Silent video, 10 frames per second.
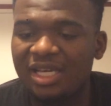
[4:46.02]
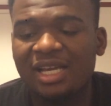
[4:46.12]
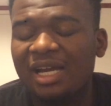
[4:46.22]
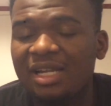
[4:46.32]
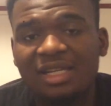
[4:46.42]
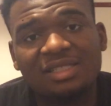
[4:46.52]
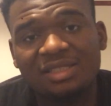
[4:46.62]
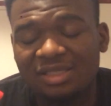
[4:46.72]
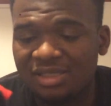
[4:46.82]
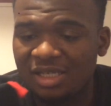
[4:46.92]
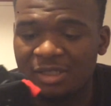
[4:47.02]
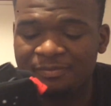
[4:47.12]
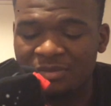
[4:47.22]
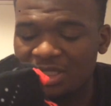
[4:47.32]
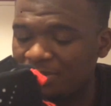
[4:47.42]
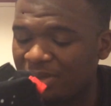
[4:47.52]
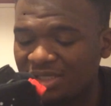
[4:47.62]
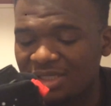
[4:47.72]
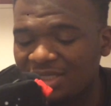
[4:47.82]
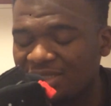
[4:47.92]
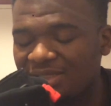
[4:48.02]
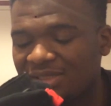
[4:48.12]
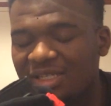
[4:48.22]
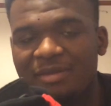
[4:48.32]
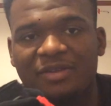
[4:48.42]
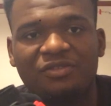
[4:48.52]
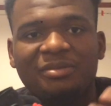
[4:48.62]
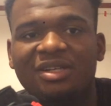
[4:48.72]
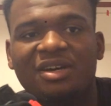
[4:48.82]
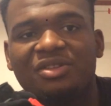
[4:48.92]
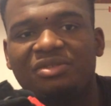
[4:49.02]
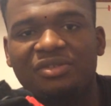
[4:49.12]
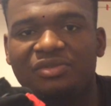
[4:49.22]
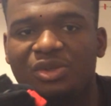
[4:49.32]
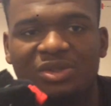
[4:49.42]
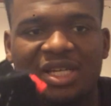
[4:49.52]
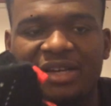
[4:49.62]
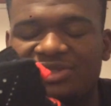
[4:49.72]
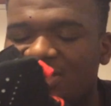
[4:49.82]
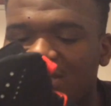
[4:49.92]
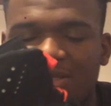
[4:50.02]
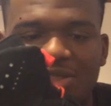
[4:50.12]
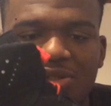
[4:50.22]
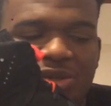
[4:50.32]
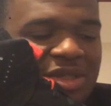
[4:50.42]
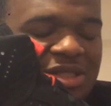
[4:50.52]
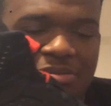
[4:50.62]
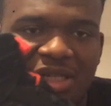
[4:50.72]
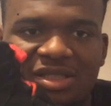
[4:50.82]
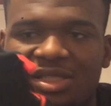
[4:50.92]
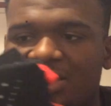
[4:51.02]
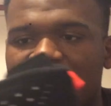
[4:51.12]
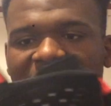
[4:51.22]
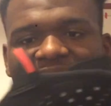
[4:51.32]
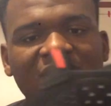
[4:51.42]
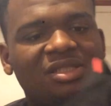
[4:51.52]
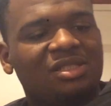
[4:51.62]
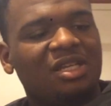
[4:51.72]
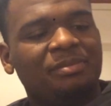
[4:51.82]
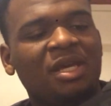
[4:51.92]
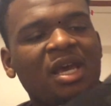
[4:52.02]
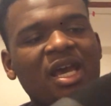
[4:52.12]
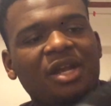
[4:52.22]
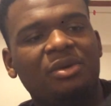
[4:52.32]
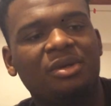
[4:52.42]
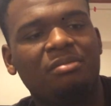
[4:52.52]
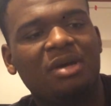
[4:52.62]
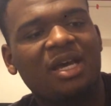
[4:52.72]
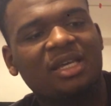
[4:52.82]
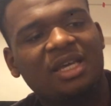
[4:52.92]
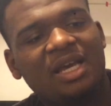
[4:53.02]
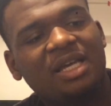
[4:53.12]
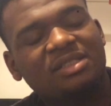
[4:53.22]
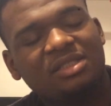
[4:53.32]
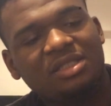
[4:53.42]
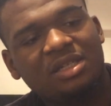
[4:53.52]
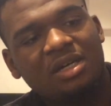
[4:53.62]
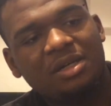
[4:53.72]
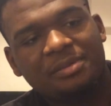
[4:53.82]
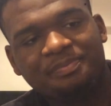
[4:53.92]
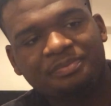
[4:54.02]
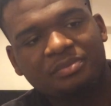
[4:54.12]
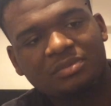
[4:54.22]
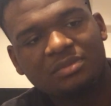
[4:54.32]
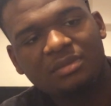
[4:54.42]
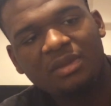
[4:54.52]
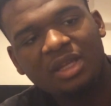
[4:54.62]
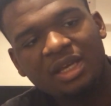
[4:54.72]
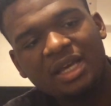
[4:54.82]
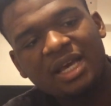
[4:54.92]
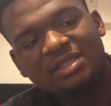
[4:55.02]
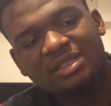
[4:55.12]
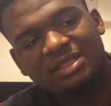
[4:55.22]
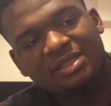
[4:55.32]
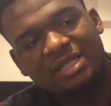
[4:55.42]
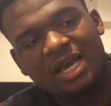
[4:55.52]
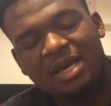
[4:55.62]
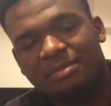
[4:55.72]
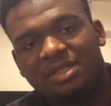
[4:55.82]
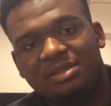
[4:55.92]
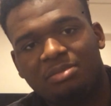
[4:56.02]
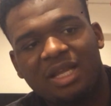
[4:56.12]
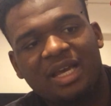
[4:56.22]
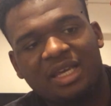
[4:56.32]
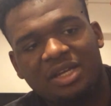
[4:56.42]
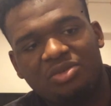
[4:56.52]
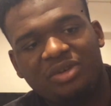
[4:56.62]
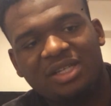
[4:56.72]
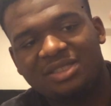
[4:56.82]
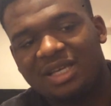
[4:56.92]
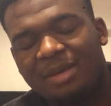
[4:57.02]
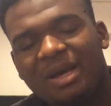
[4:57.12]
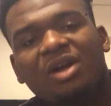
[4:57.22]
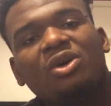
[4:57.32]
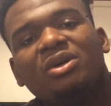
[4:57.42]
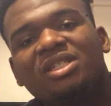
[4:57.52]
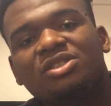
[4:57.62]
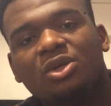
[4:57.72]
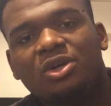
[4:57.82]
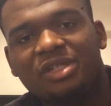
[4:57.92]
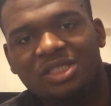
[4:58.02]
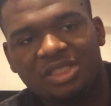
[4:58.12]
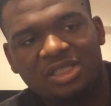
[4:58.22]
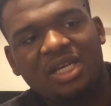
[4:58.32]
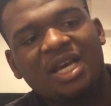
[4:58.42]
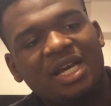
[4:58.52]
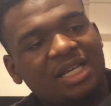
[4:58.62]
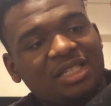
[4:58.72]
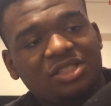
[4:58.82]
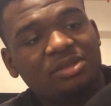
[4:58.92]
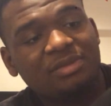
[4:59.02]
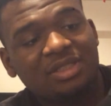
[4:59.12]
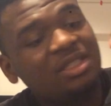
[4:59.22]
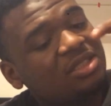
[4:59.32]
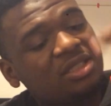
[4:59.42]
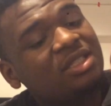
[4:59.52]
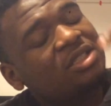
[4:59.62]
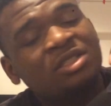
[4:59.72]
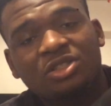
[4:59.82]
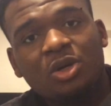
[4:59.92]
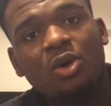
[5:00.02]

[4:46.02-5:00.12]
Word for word: it kind of looks the same. It's basically is the same. And from the other reviews I've seen, you know, it's basically much the same. And on the back, it has the, um, it has this tab, this black and red tab. I call this orangey because this looks so